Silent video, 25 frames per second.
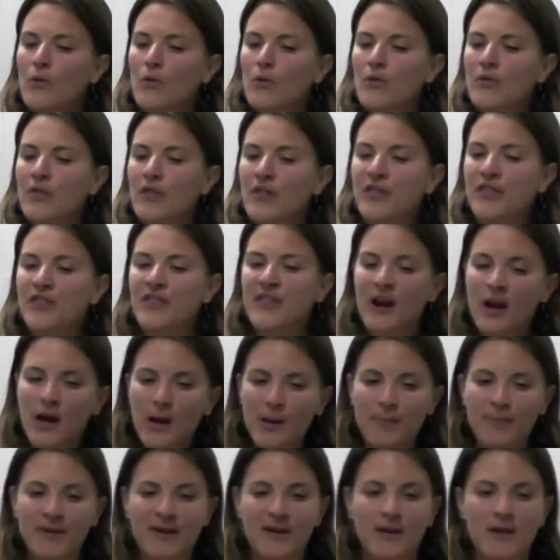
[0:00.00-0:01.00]
the
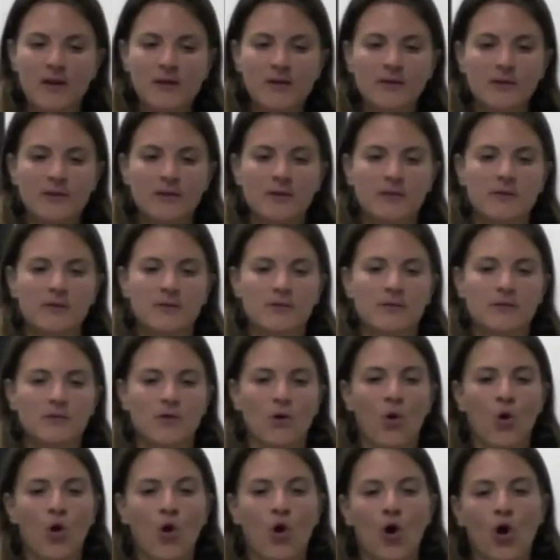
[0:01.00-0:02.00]
therapist
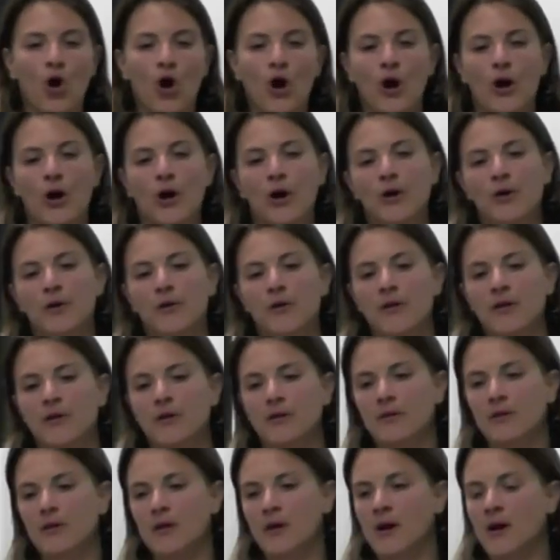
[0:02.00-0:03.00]
or
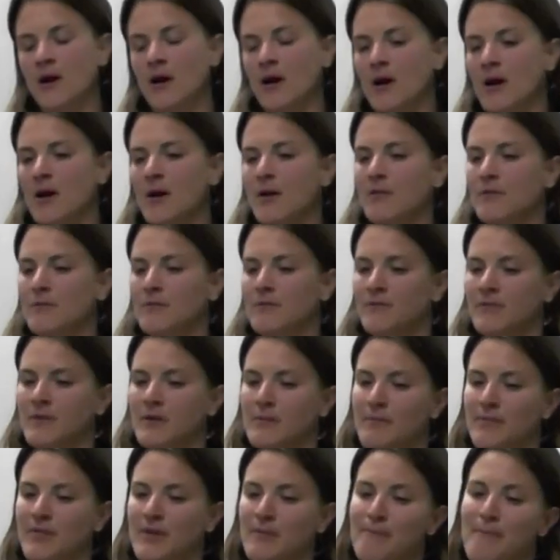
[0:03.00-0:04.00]

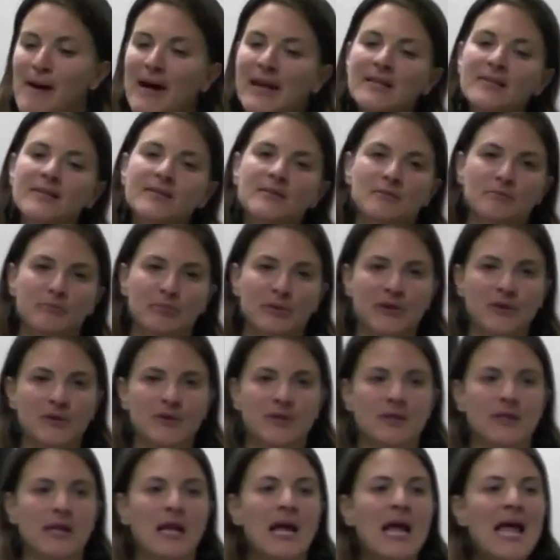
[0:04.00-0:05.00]
the medicine
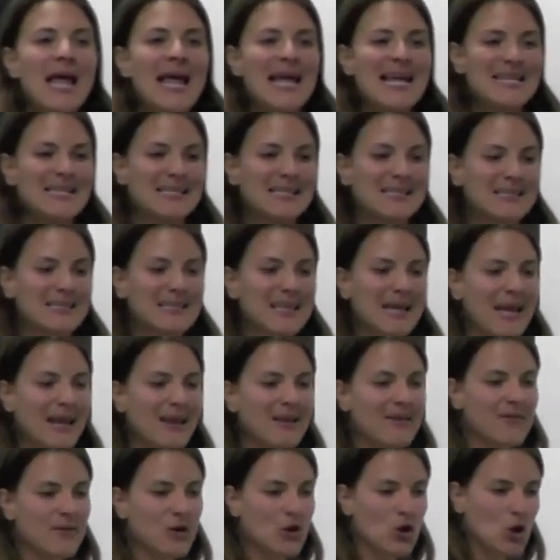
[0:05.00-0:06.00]
person is
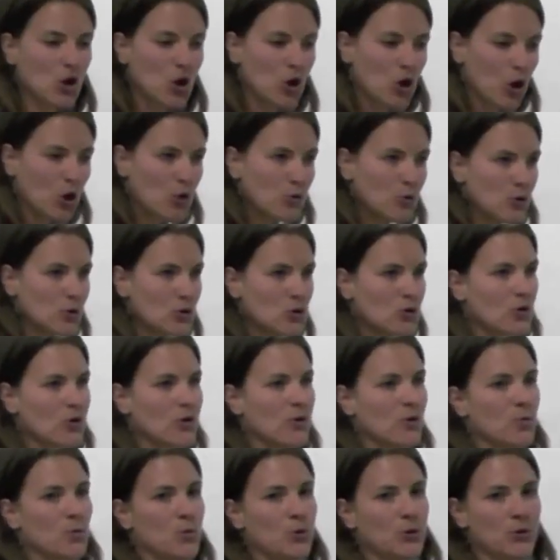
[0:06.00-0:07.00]
staying close to
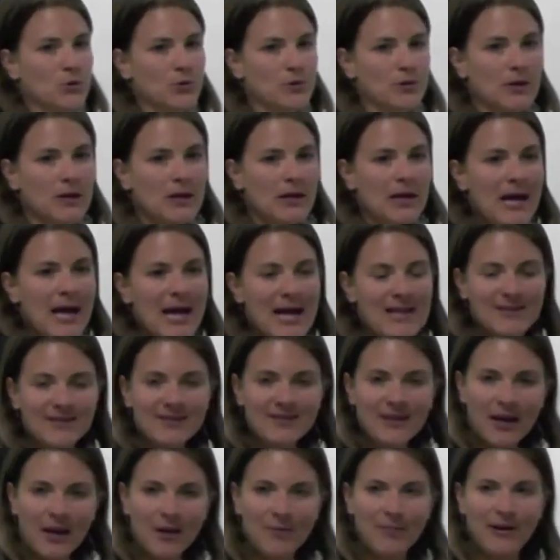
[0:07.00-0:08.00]
the wound.
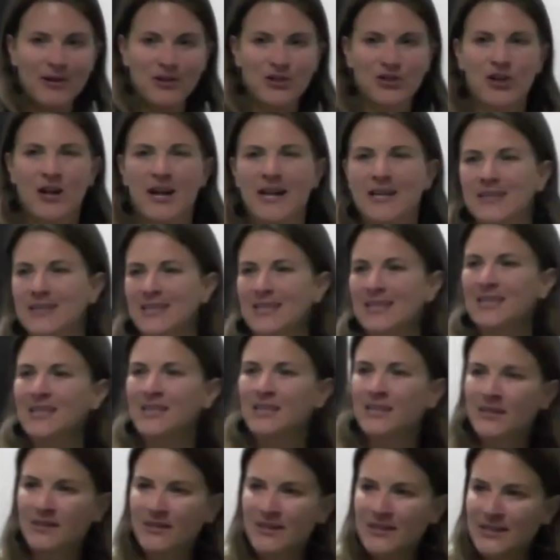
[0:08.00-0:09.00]
It's not about trying to
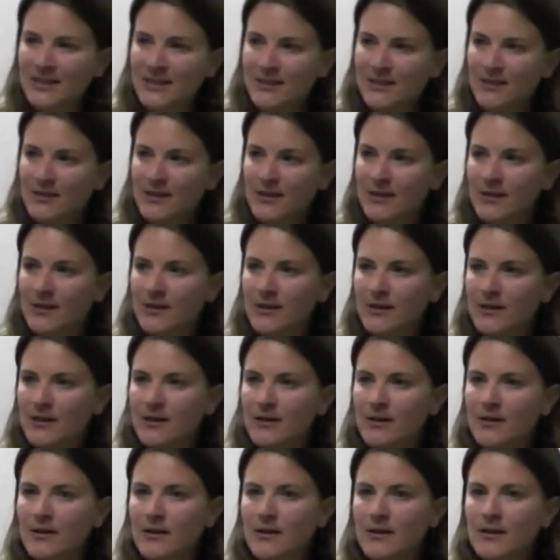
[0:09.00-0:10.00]
cure it,
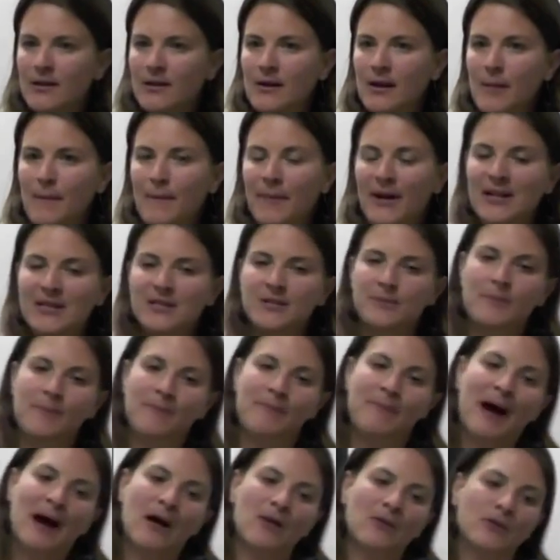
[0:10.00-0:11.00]
but it's
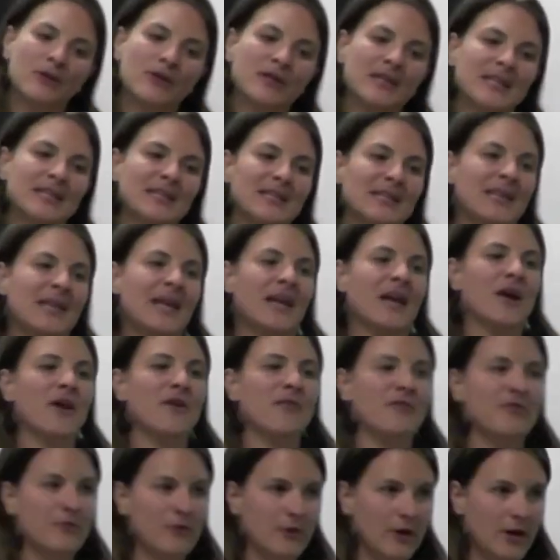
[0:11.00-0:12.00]
about learning to care
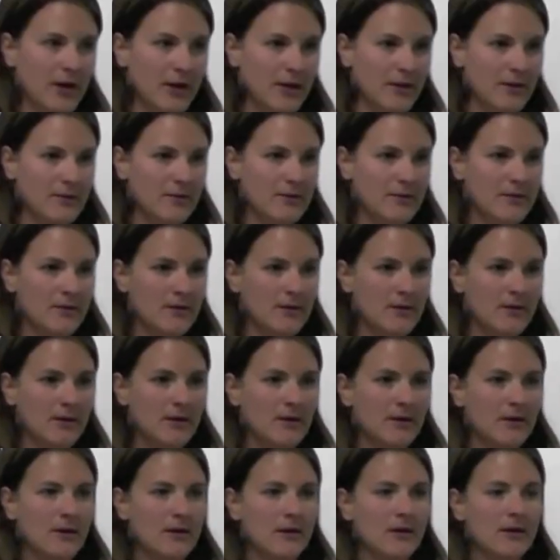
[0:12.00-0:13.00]
for it.
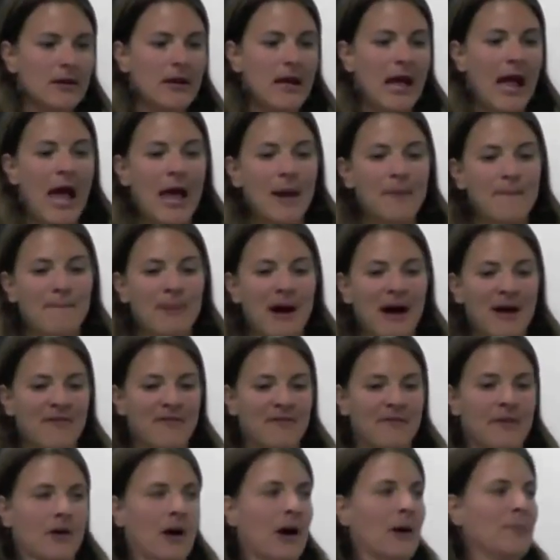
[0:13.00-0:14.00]
And by
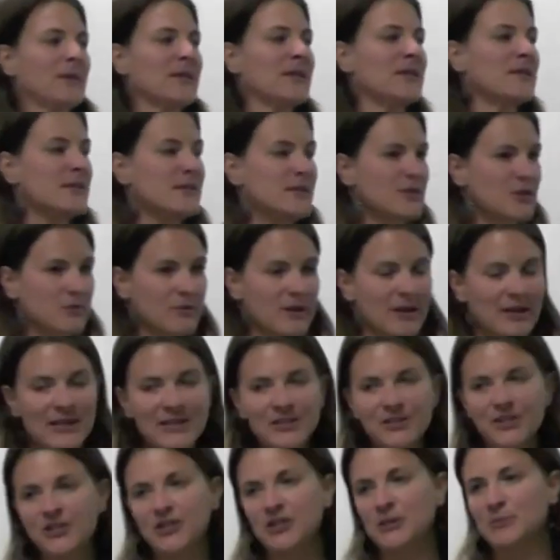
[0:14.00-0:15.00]
coming into this
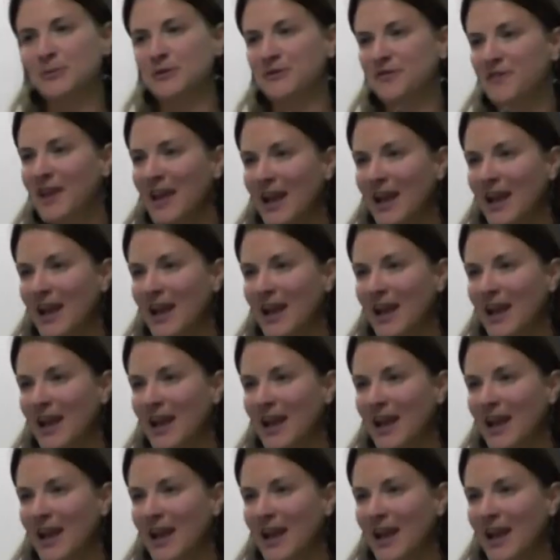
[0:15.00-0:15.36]
relationship of